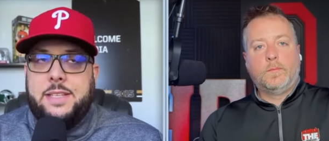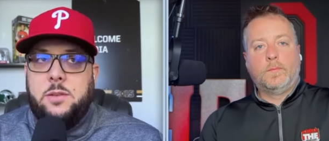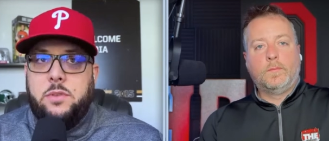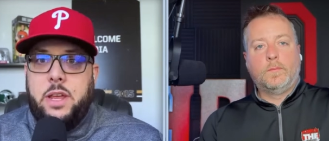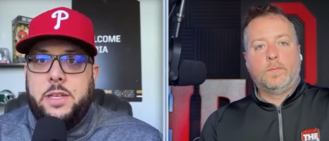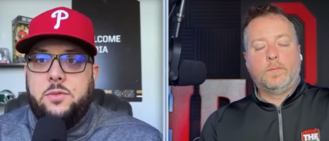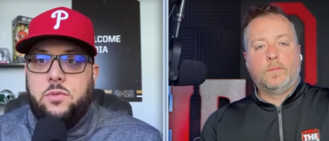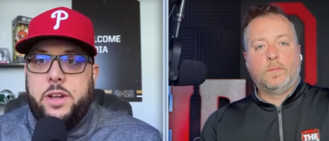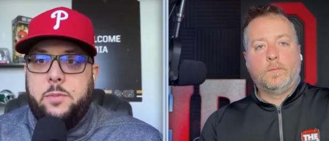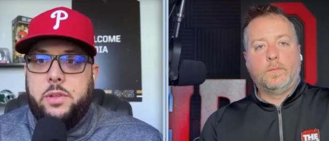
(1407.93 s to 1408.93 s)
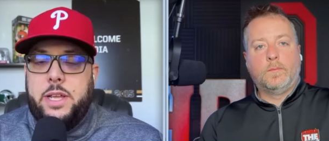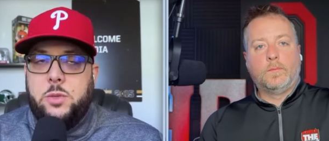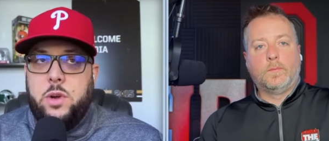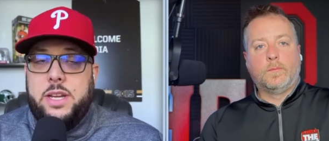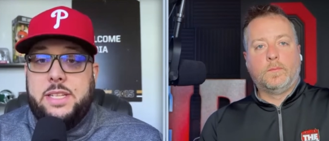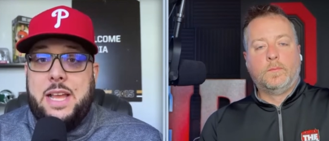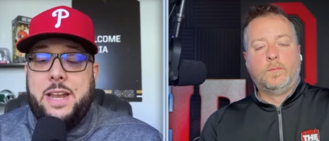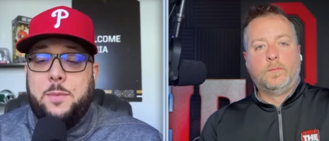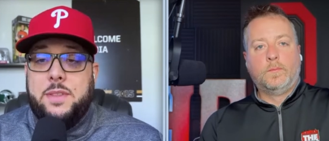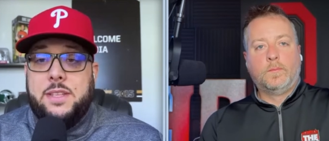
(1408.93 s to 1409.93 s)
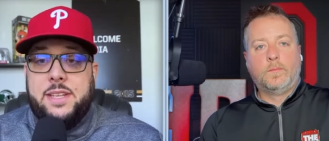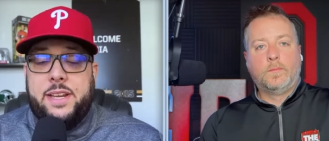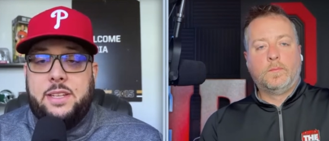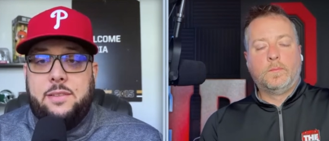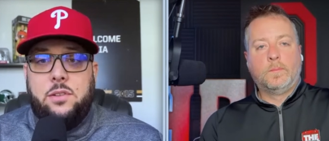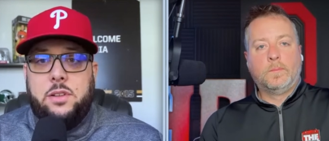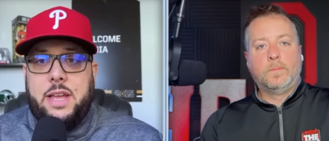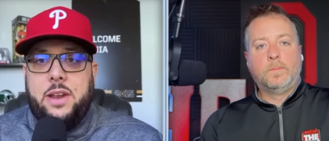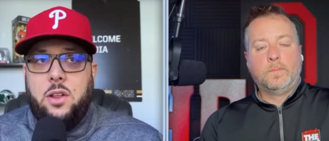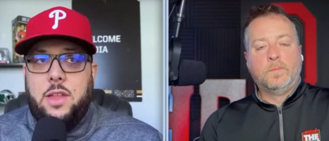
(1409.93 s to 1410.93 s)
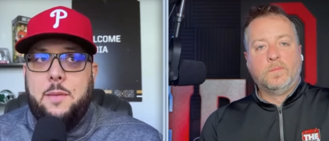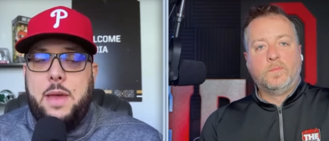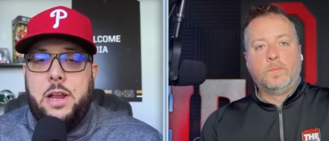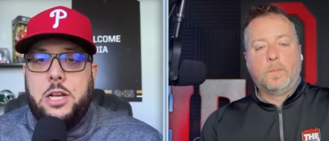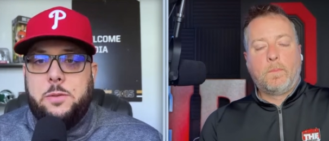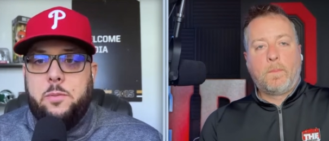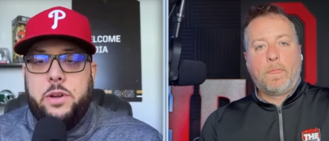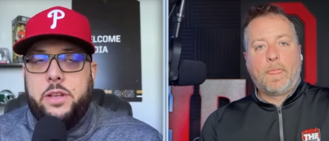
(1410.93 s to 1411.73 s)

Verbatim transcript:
Speaker 1: some nice running plays where he's gotten up to the second level and gotten on linebackers and pretty